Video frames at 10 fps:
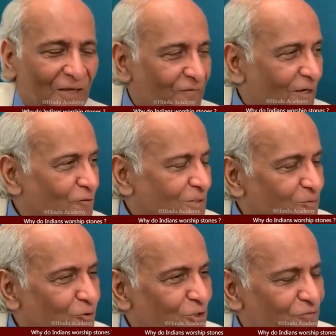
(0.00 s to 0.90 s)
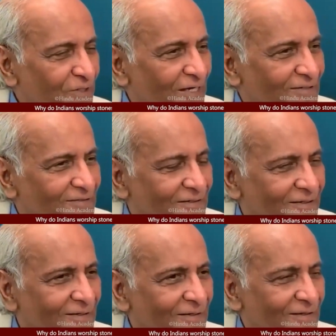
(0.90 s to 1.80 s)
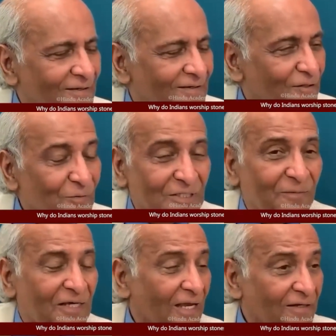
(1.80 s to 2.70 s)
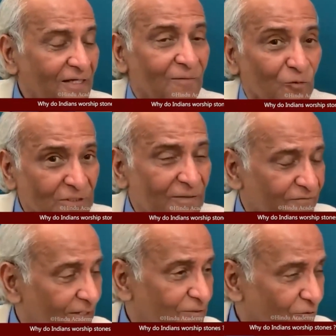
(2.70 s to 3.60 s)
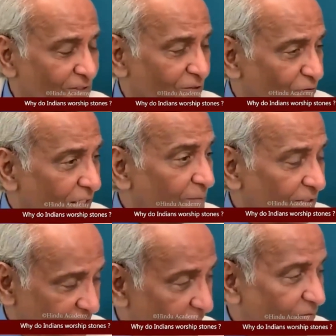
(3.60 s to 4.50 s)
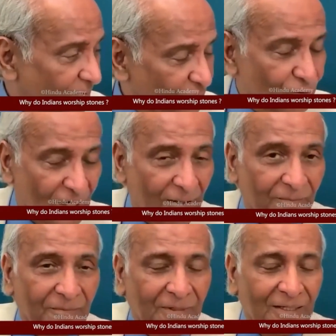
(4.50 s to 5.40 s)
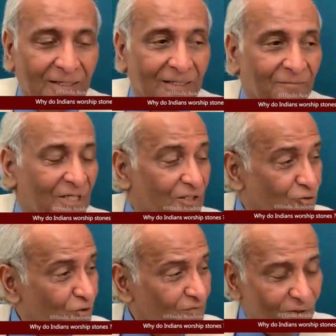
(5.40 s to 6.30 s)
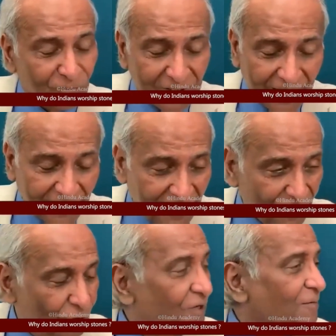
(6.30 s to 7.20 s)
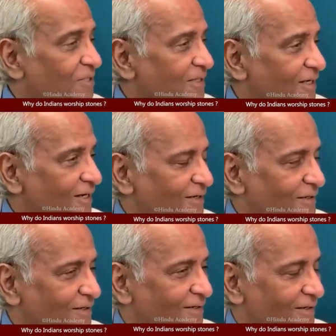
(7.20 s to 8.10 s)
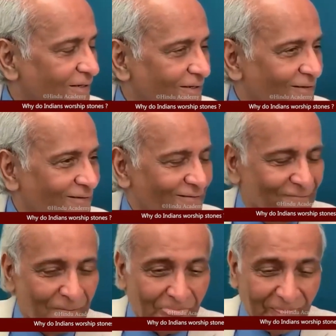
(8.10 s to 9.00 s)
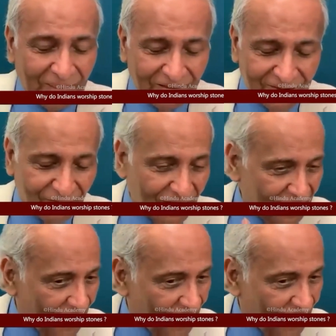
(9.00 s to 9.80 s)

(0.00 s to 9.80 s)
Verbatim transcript: In fact, I got some Jewish friends. You'll be surprised. I can take Muslim friends to a Hindu temple. Some of them do come. But the Jewish fellows say, nothing doing, Mr. Lakhani. We won't step in. They say we